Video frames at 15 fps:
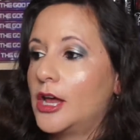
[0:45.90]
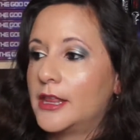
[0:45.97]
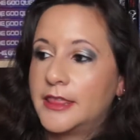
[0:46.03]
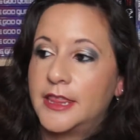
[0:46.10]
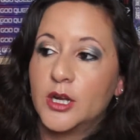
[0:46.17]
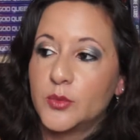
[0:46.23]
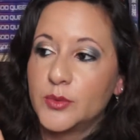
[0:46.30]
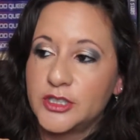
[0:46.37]

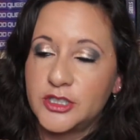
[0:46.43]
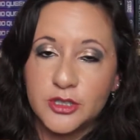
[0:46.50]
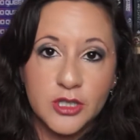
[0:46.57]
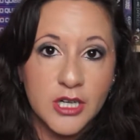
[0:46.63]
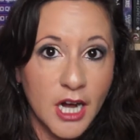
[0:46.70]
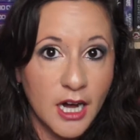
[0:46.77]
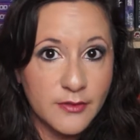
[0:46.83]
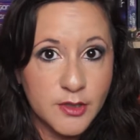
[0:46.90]
the
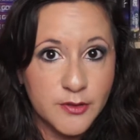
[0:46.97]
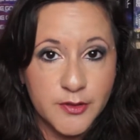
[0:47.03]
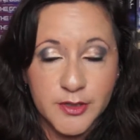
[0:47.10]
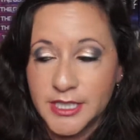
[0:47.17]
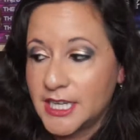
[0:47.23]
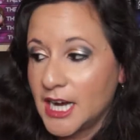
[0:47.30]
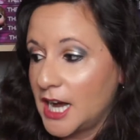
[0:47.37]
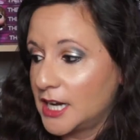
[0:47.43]
original cover for
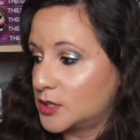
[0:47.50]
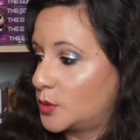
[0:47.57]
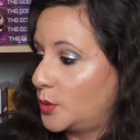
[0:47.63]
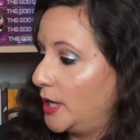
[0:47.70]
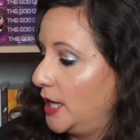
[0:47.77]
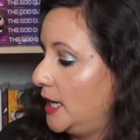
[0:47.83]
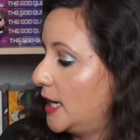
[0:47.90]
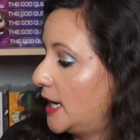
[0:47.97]
the God
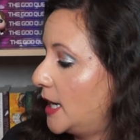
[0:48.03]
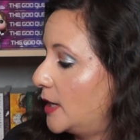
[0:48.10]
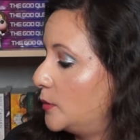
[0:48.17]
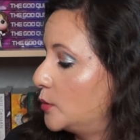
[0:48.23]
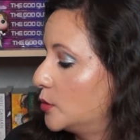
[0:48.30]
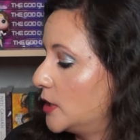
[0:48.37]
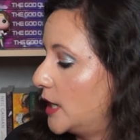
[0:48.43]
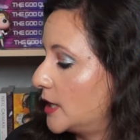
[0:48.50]
Queen, and I
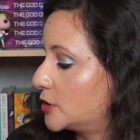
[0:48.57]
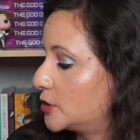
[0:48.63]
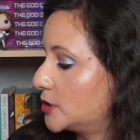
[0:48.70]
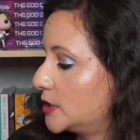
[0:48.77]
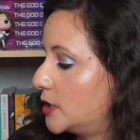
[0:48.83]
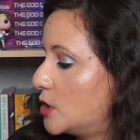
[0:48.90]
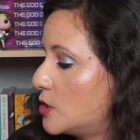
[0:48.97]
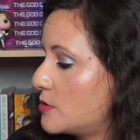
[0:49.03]
will
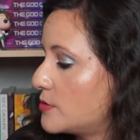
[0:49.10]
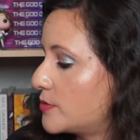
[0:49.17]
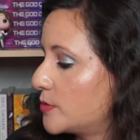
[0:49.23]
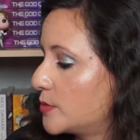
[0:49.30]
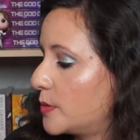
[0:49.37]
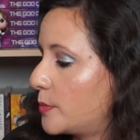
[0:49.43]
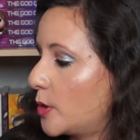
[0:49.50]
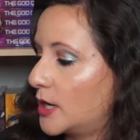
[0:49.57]
actually go
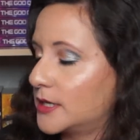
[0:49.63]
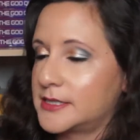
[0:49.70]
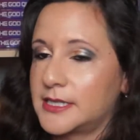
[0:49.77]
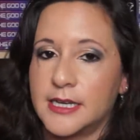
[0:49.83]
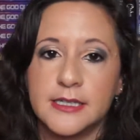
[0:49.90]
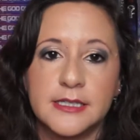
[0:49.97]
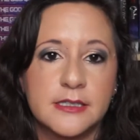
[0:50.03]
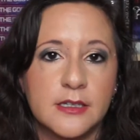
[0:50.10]
through the
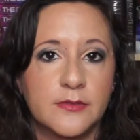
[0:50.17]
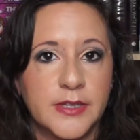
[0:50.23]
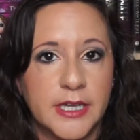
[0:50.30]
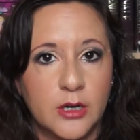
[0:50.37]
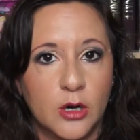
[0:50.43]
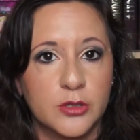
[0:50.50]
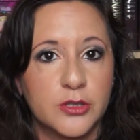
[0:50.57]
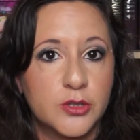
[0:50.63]
process of
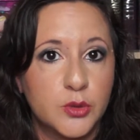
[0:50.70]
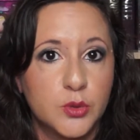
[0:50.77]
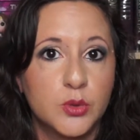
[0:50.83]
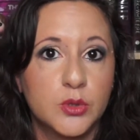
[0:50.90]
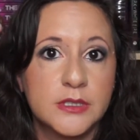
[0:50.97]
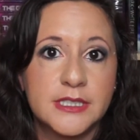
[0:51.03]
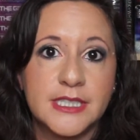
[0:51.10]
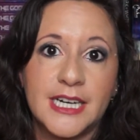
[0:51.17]
like all the
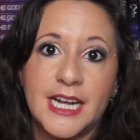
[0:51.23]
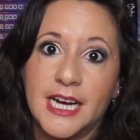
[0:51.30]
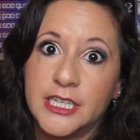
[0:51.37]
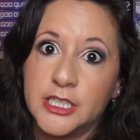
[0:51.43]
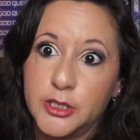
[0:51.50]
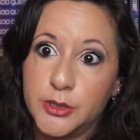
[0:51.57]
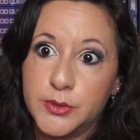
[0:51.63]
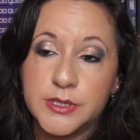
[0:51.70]
tools that I
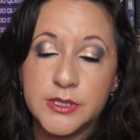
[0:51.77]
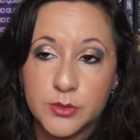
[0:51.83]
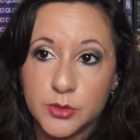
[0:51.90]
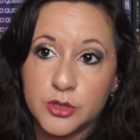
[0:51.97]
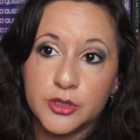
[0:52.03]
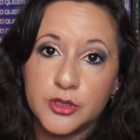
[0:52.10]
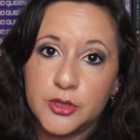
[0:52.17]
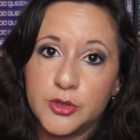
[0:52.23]
used in
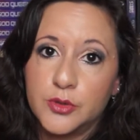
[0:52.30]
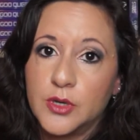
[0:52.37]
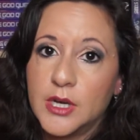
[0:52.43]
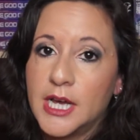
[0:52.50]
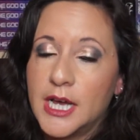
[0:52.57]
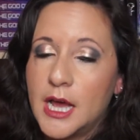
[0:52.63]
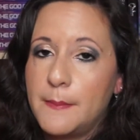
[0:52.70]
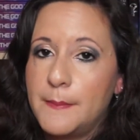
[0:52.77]
order to
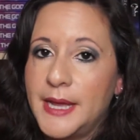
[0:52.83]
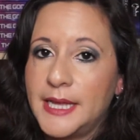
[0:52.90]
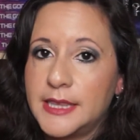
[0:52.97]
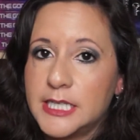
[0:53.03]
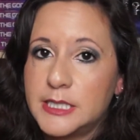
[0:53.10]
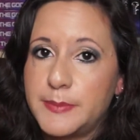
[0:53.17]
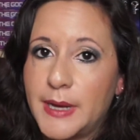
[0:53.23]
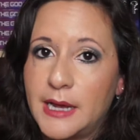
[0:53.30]
make
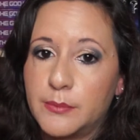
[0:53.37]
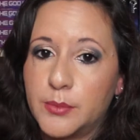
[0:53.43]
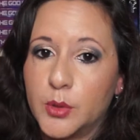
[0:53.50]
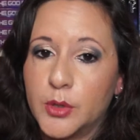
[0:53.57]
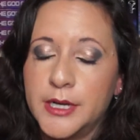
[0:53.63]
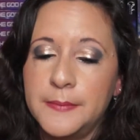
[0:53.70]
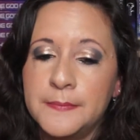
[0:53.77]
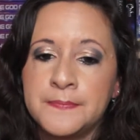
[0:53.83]
this bad
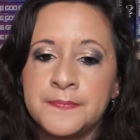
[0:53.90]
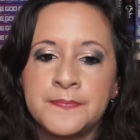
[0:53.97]
boy.